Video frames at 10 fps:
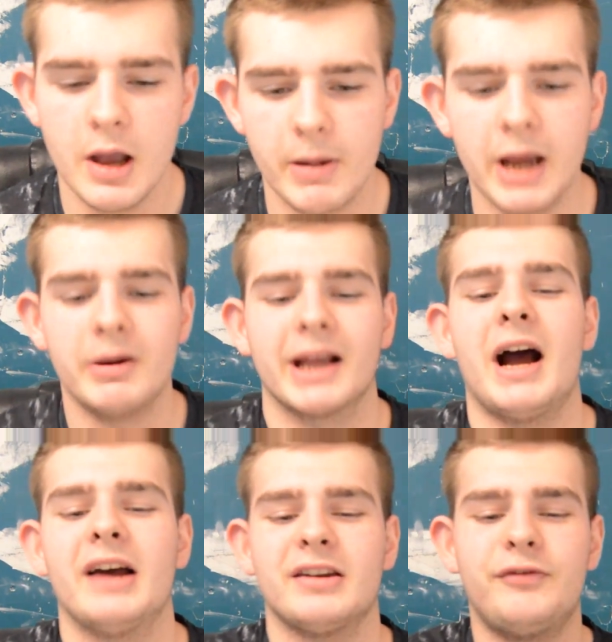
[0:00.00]
But anyway,
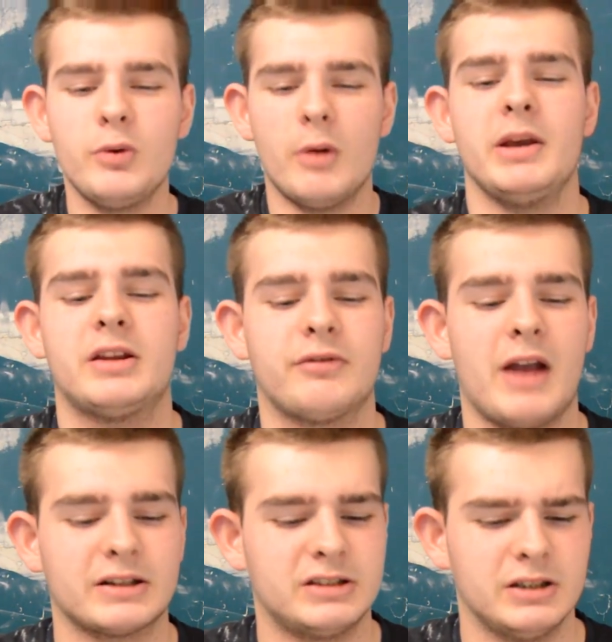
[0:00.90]
guys, if you want me to
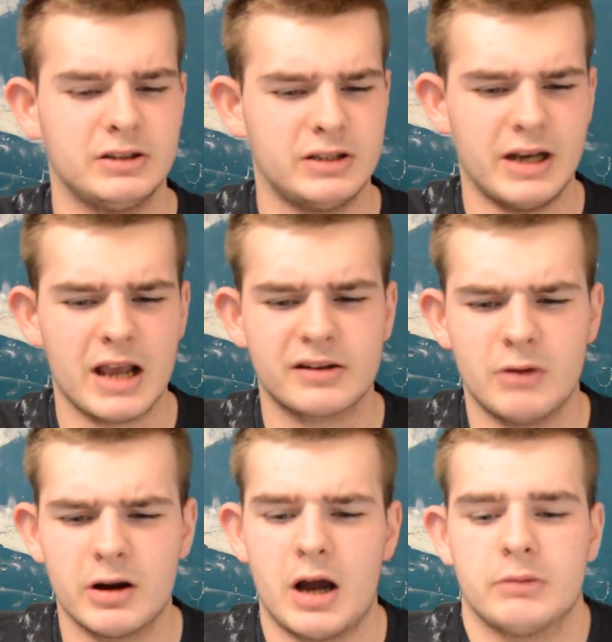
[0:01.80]
react to the next
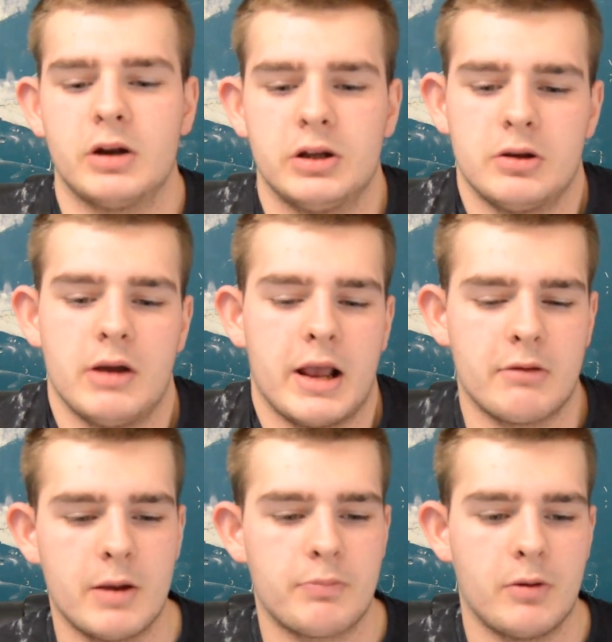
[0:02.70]
one, I'm going to do it
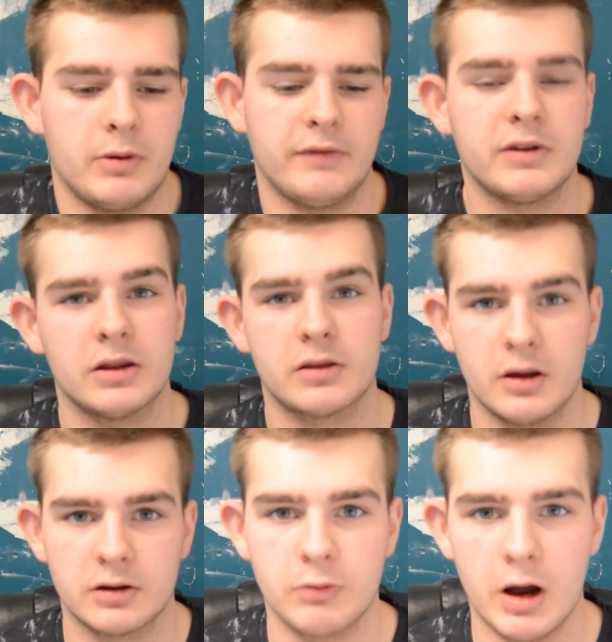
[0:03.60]
anyway, probably, if this
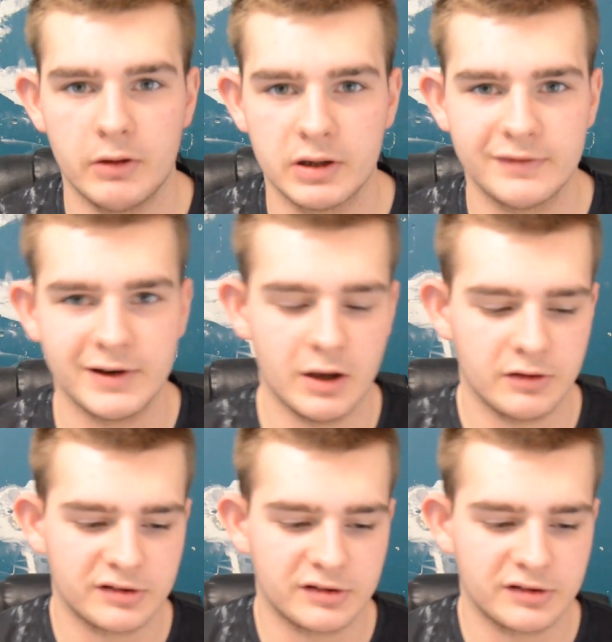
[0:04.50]
does well, this video.